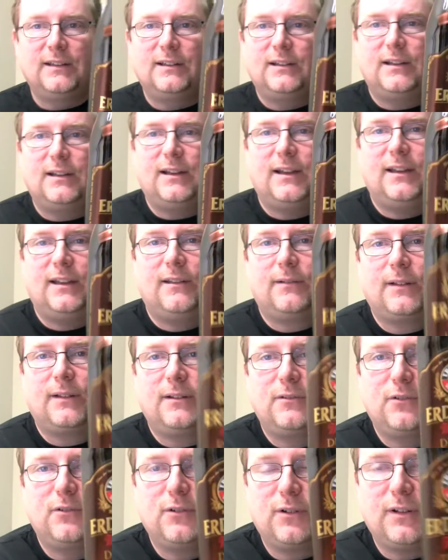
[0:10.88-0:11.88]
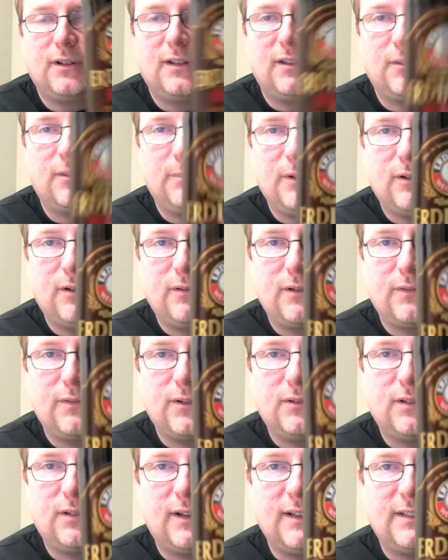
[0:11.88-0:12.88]
And I'm going to do another beer
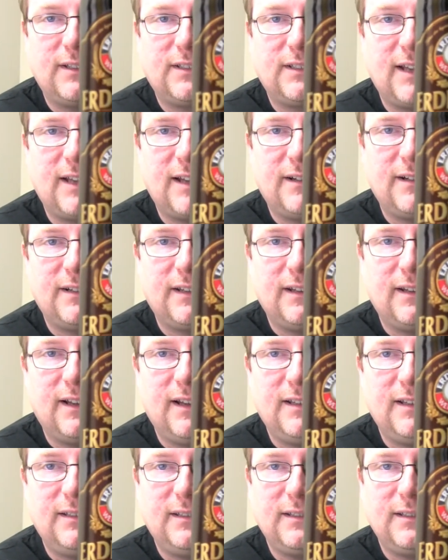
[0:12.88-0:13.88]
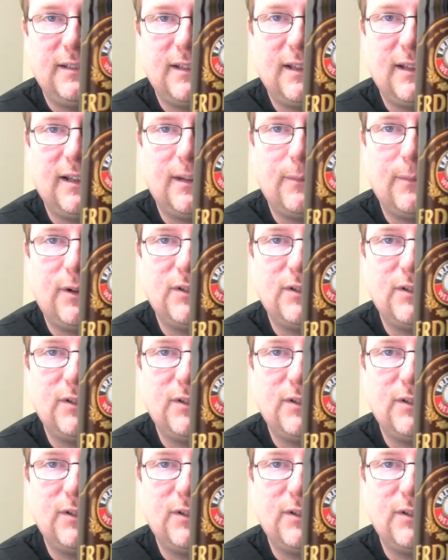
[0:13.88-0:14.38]
review. Tonight's Saturday night, and I'm